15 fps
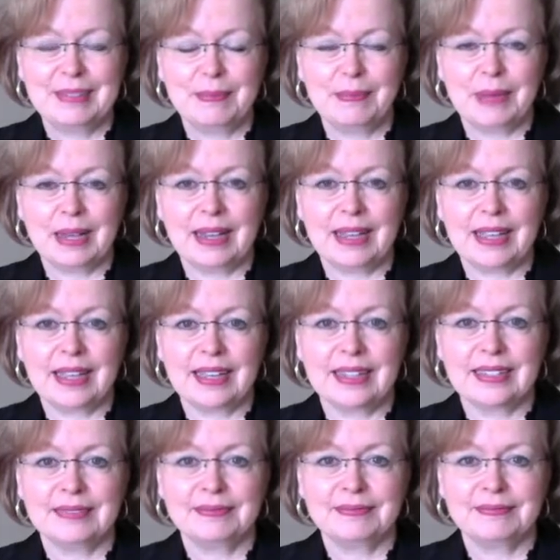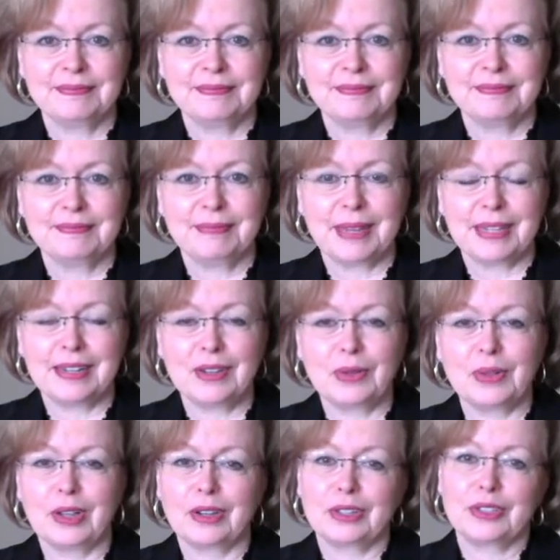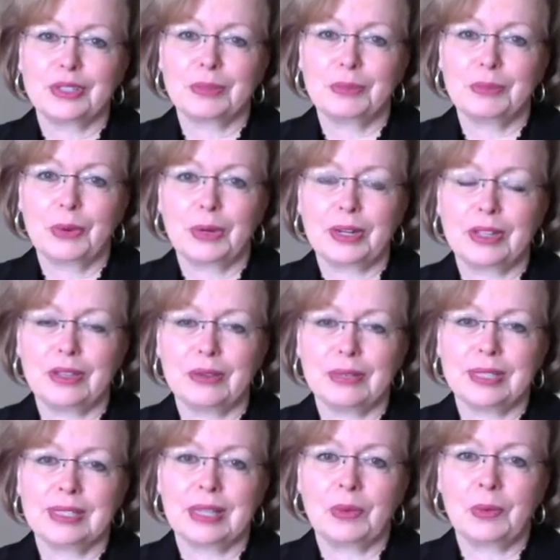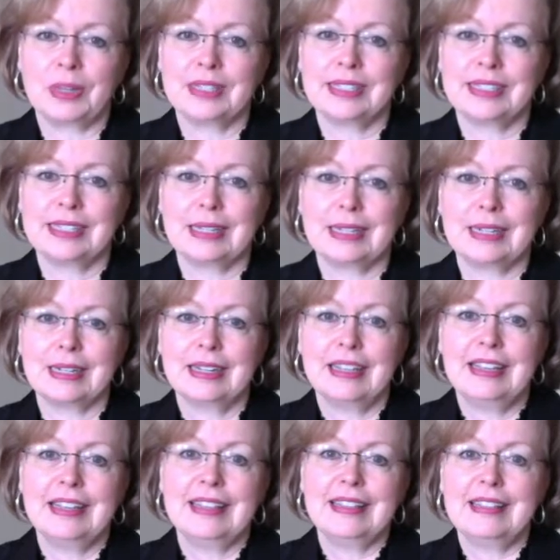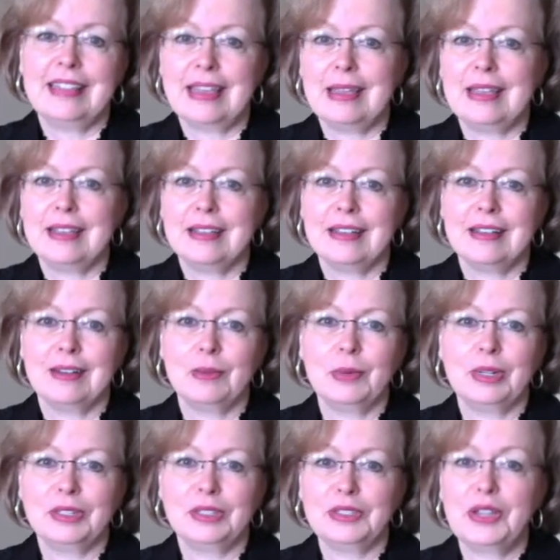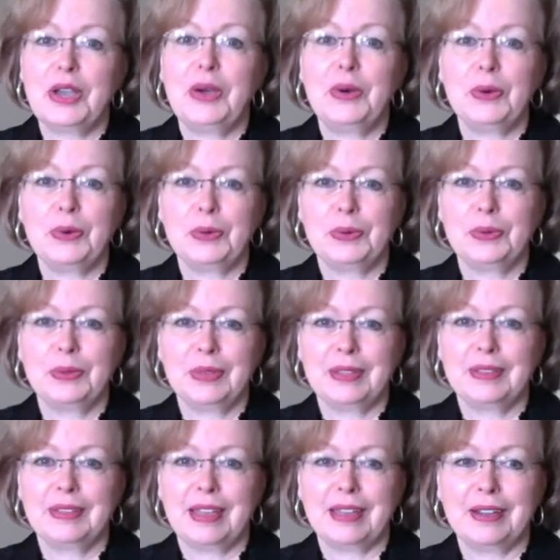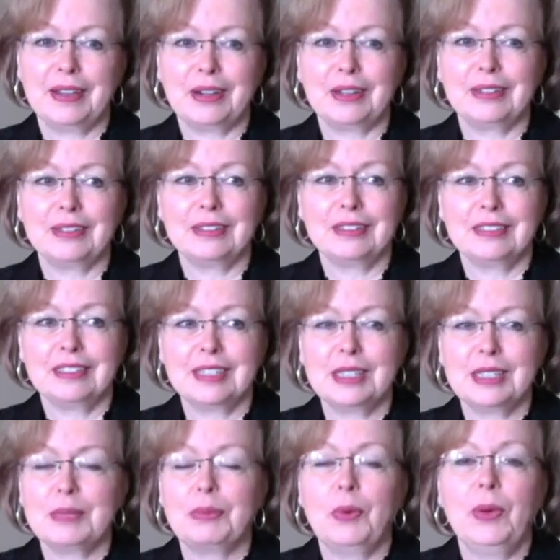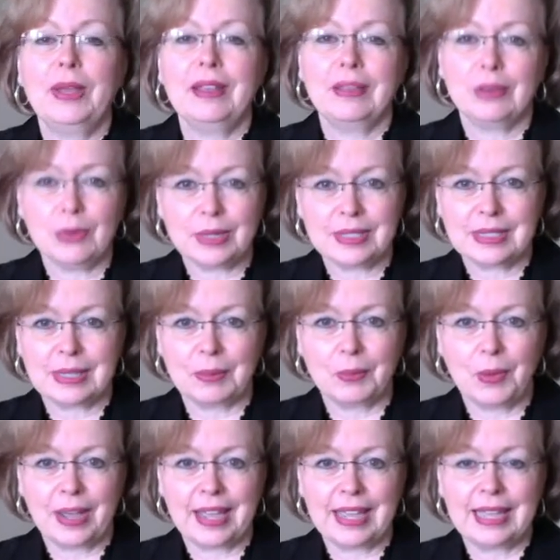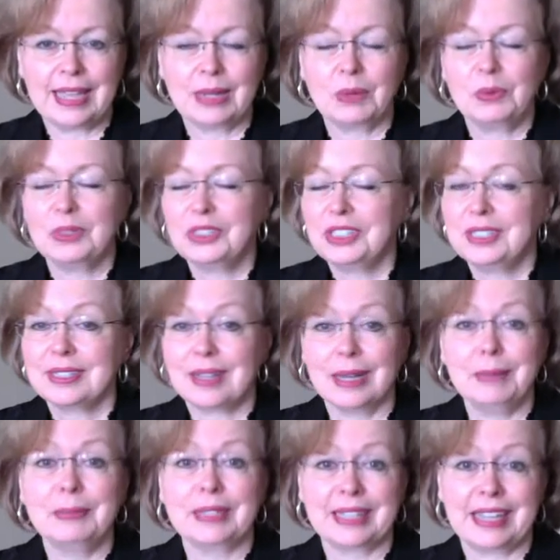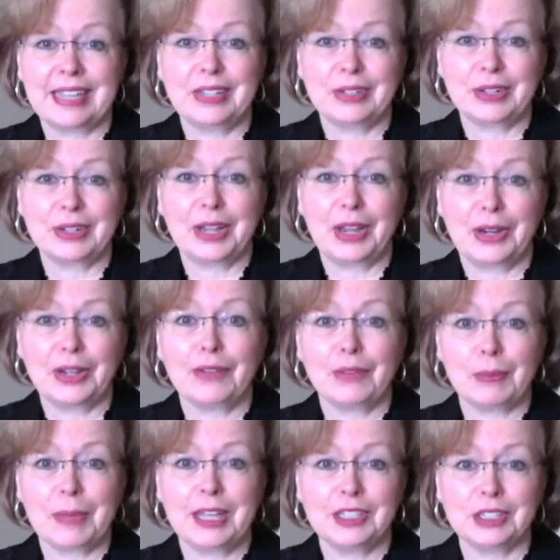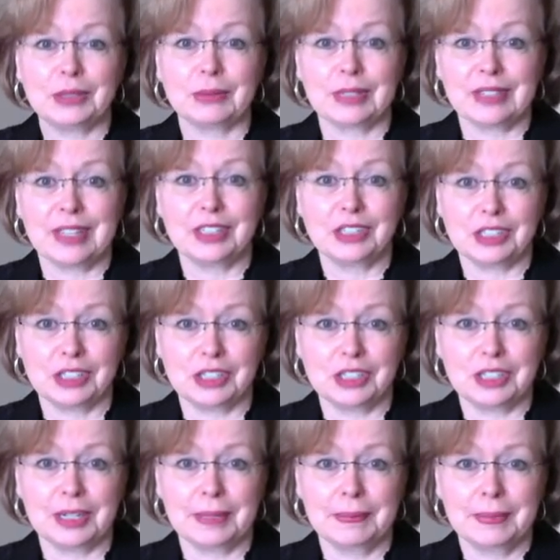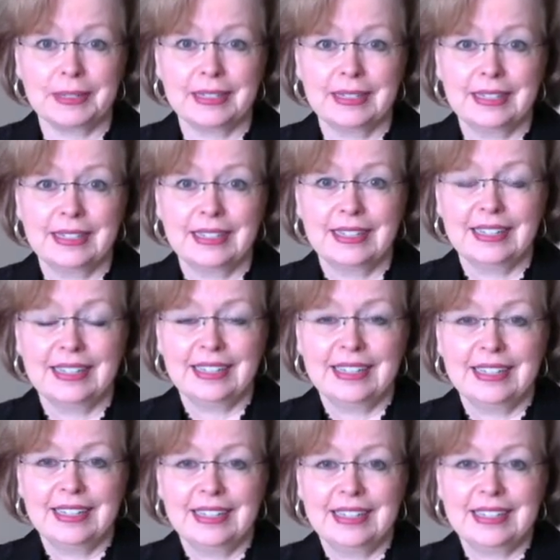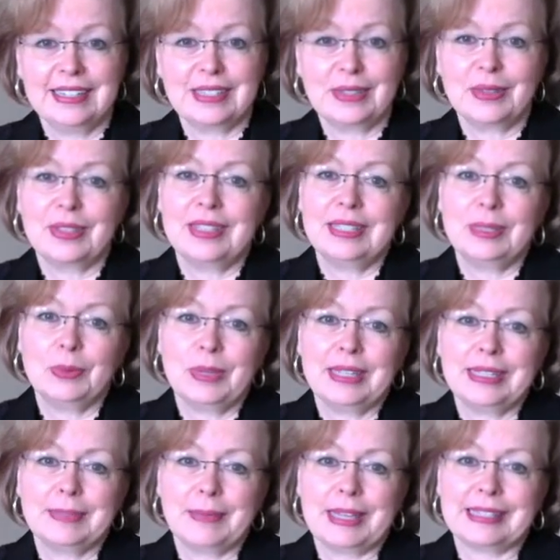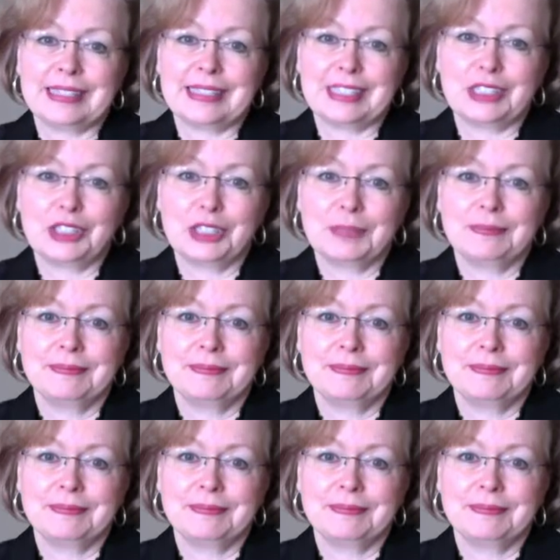by no longer supporting you as they once did. They will know that they are disappointing you in some way, and it will just complicate your caregiver-patient relationship. And so this week's message: